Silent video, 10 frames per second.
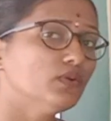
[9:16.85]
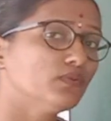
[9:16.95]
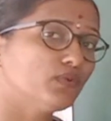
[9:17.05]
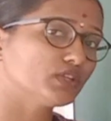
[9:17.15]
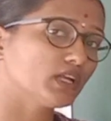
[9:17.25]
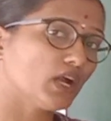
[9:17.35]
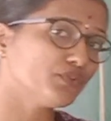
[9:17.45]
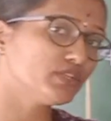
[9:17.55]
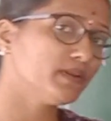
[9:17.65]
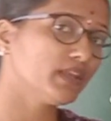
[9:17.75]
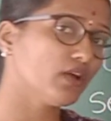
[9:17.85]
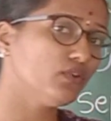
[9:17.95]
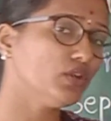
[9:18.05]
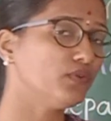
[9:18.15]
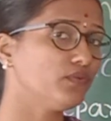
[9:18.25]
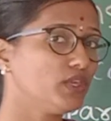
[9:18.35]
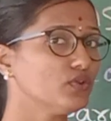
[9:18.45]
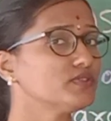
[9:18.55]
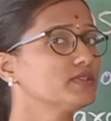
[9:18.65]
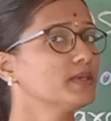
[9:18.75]
for the countable noun, we
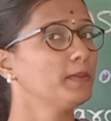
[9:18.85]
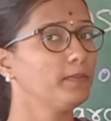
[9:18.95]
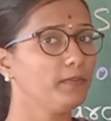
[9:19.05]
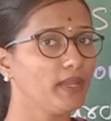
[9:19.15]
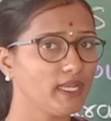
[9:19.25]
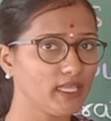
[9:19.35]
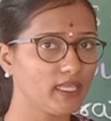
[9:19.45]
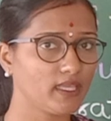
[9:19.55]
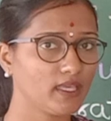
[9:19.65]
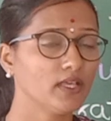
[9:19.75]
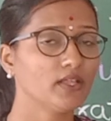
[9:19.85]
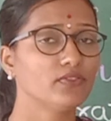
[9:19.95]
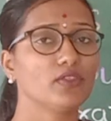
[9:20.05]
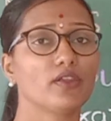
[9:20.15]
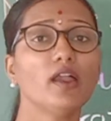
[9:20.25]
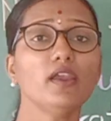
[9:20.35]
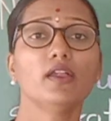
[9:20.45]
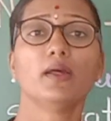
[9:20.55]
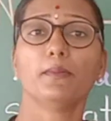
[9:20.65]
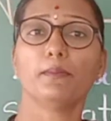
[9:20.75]
use many. There are
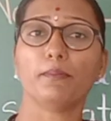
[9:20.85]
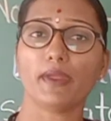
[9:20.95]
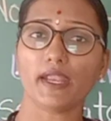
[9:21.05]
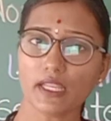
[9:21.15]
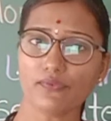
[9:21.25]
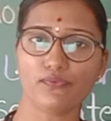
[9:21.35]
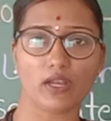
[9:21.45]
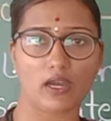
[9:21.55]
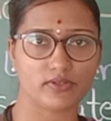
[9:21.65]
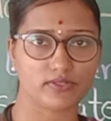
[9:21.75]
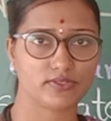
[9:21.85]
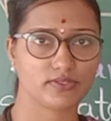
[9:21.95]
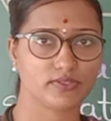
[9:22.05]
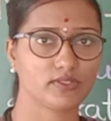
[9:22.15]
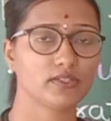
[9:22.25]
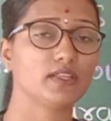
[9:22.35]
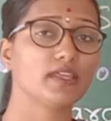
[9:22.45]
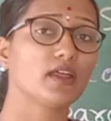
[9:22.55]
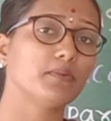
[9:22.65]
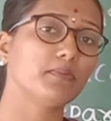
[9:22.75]
many flowers. There
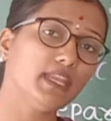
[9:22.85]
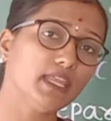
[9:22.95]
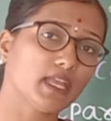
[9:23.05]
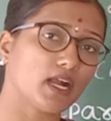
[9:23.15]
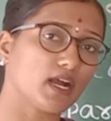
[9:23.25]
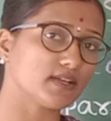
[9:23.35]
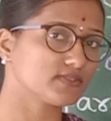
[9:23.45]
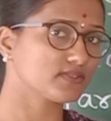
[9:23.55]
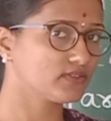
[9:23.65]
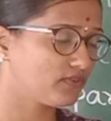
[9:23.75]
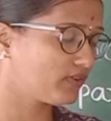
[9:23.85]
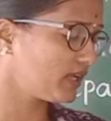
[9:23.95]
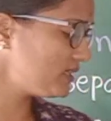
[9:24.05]
are many cars, right?